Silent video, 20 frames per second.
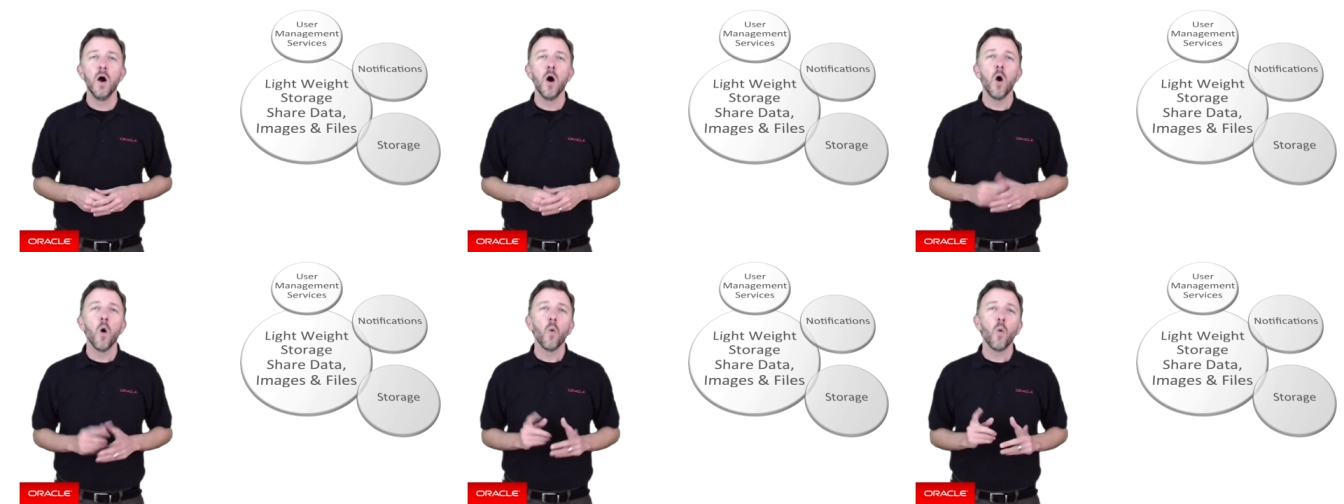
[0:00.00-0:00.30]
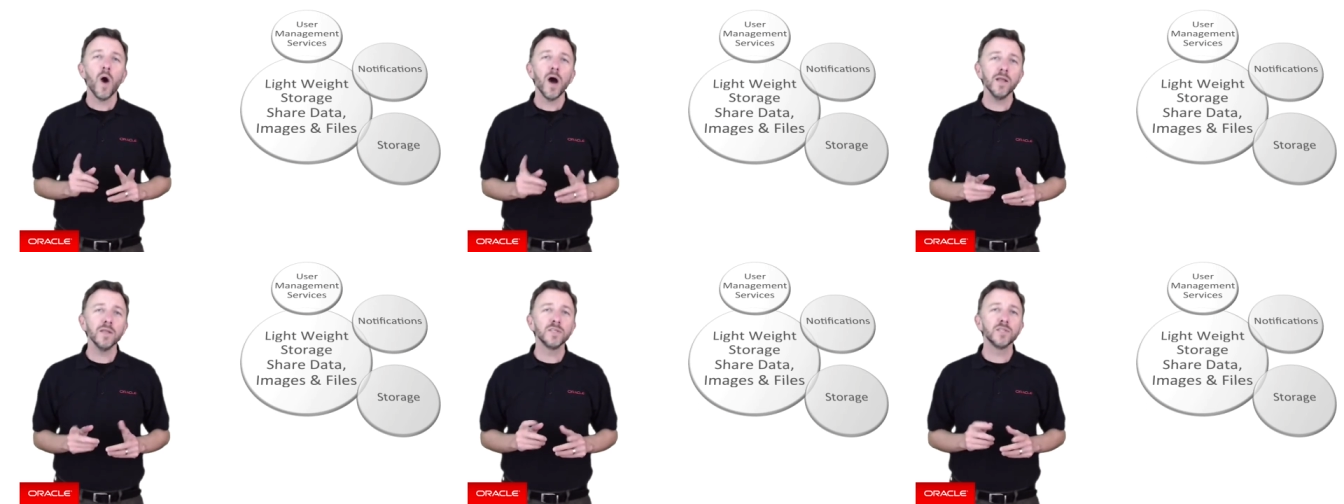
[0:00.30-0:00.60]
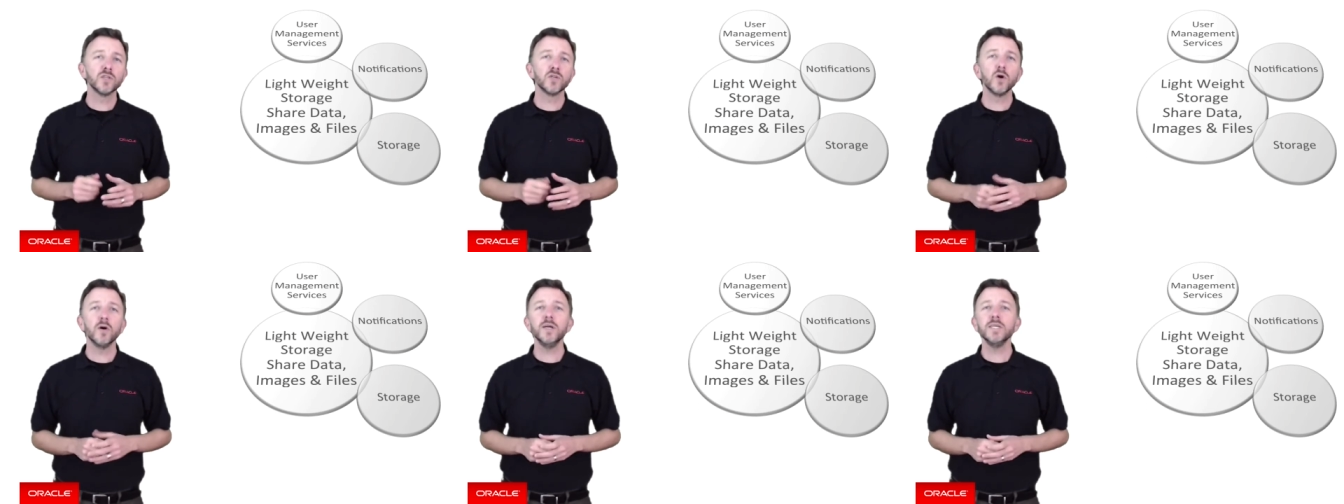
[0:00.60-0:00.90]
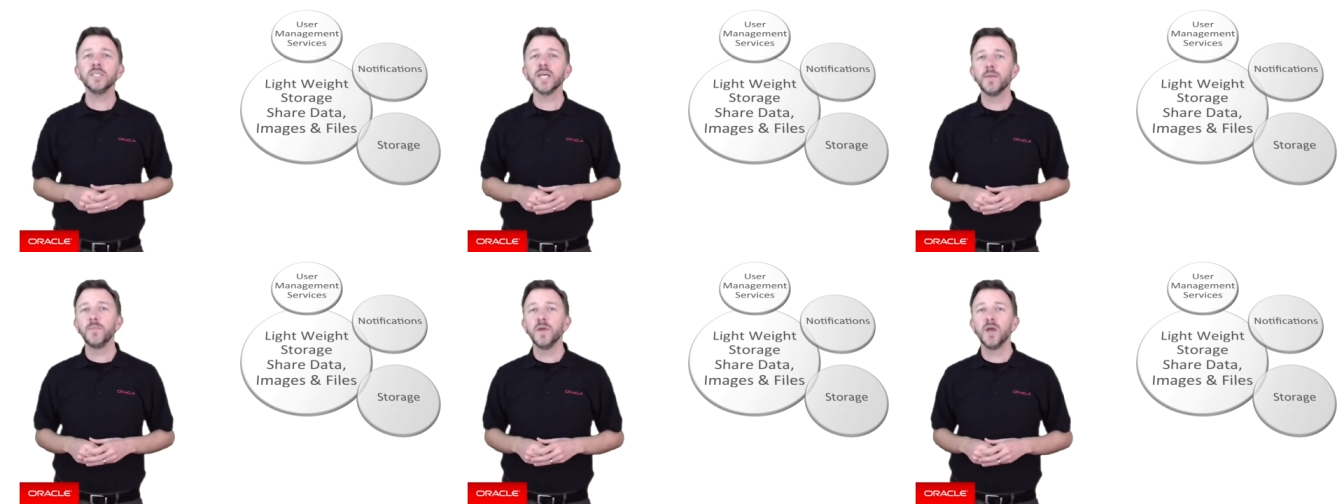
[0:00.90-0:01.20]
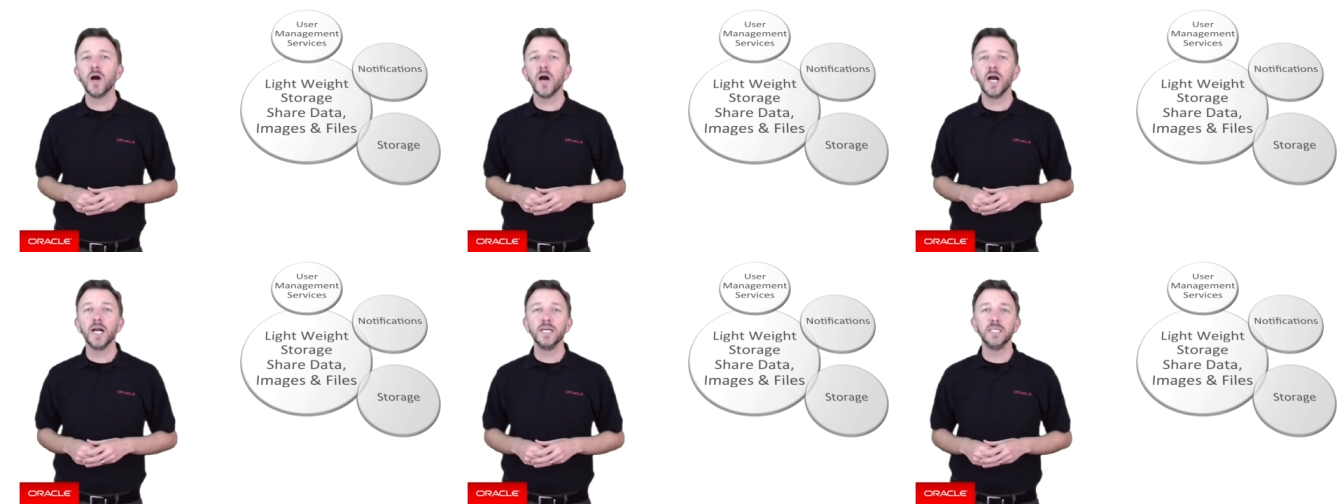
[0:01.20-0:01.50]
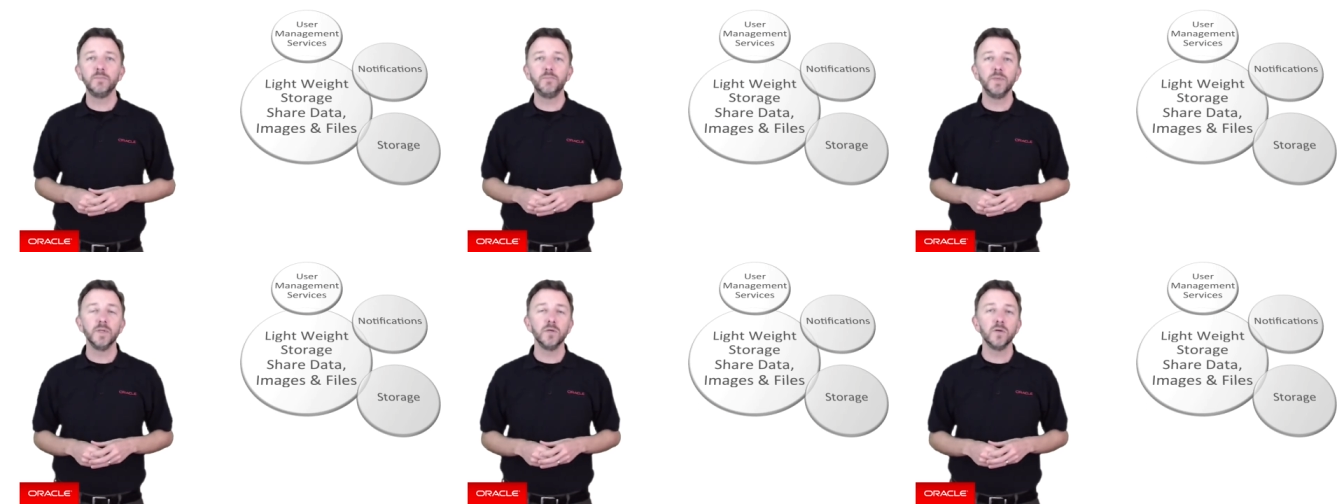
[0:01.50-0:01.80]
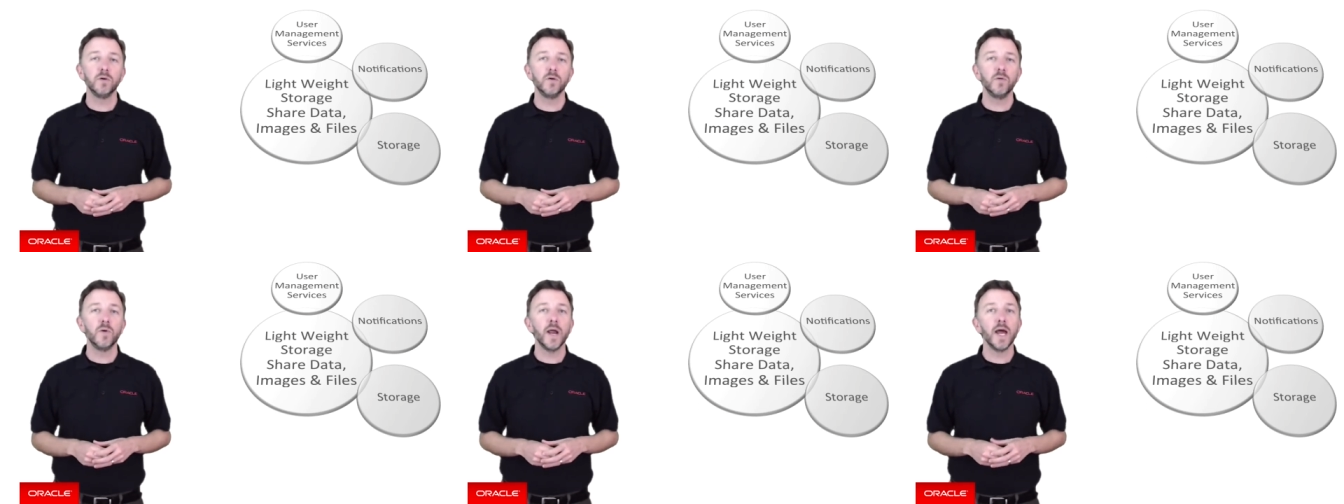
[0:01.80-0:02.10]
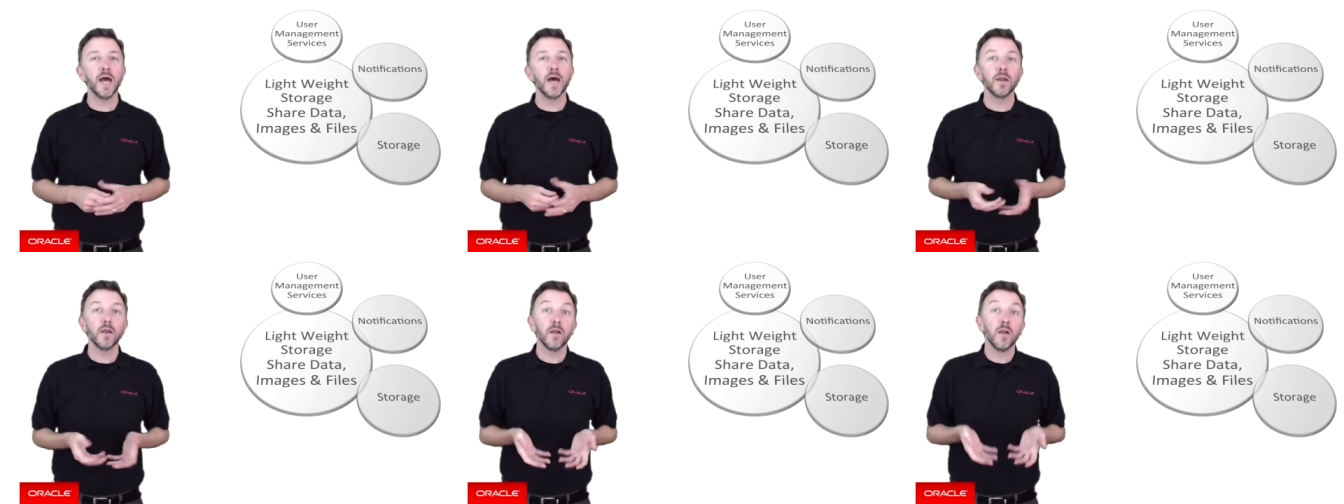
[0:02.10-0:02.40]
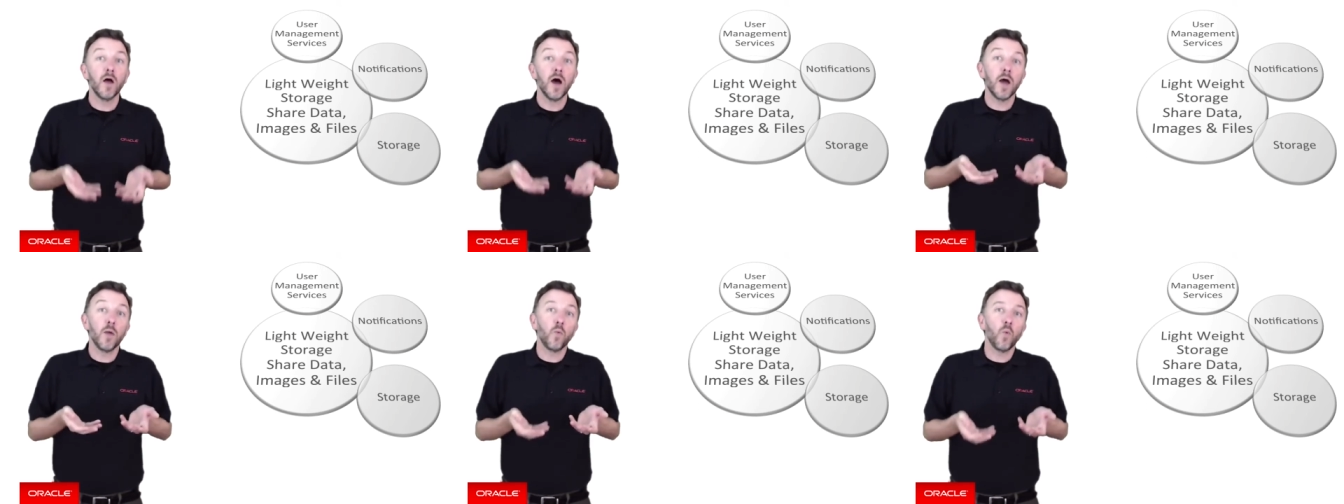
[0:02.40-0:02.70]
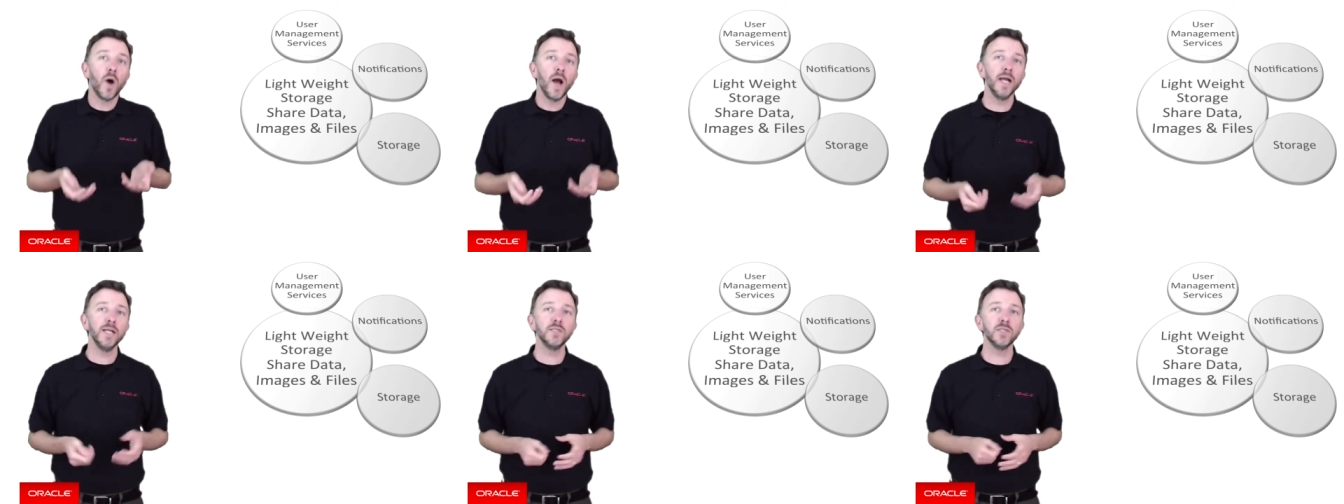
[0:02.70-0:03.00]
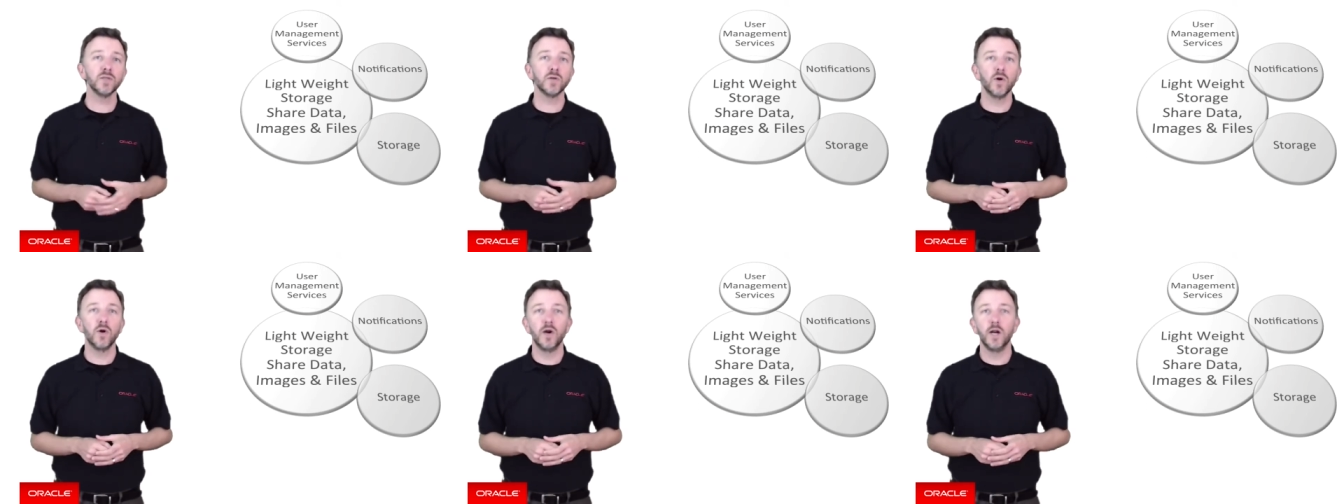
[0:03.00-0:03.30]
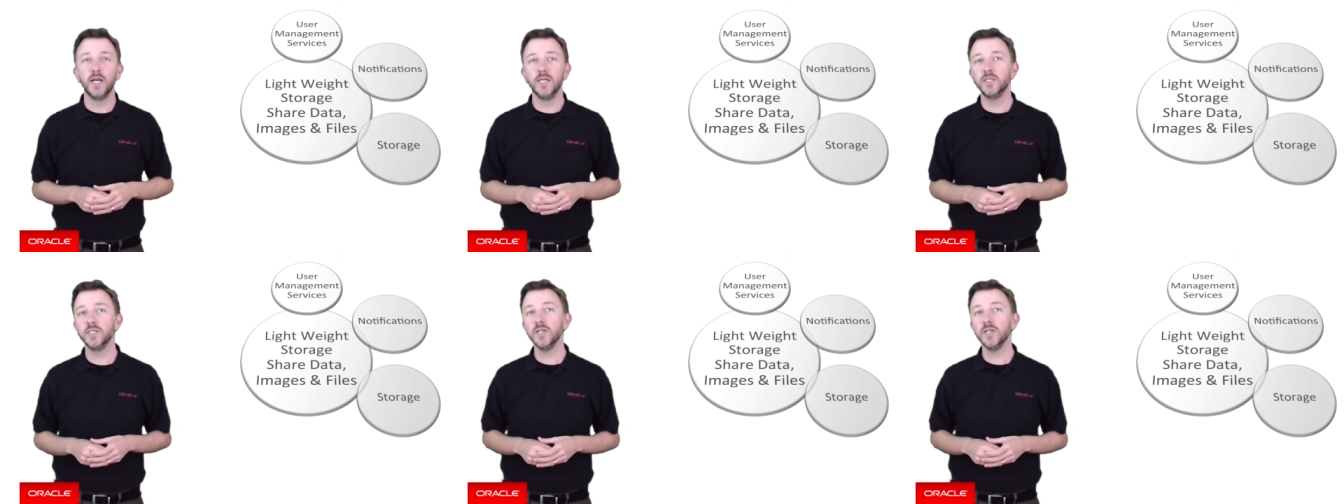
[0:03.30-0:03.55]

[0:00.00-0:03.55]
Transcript: While the storage API is built around lightweight storage